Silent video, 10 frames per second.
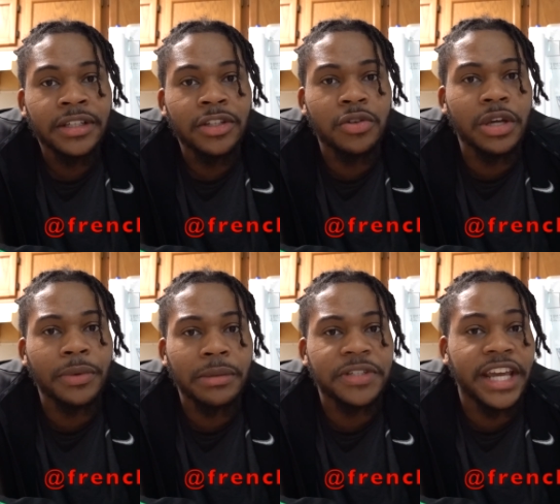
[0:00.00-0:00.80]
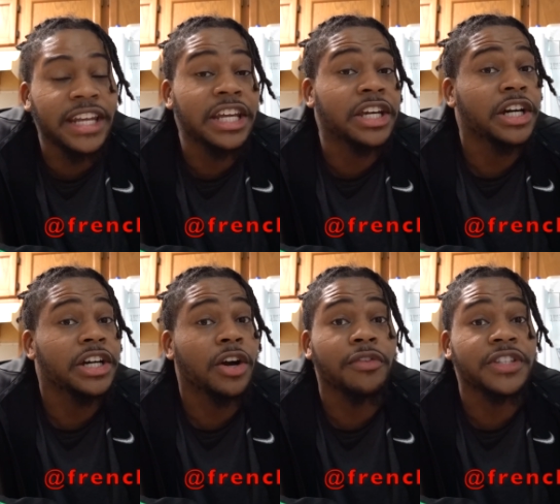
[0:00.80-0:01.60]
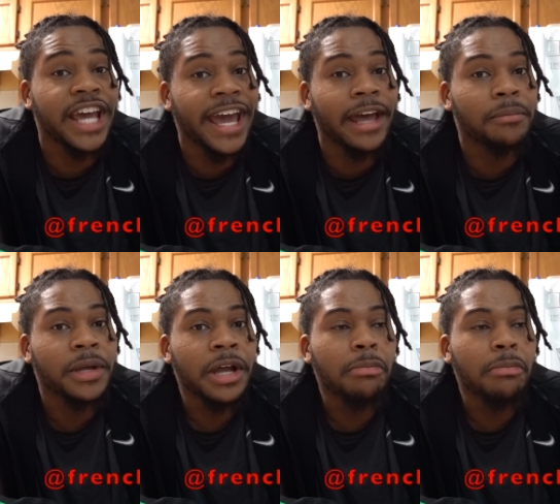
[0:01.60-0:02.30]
You get what I'm saying? It could over time,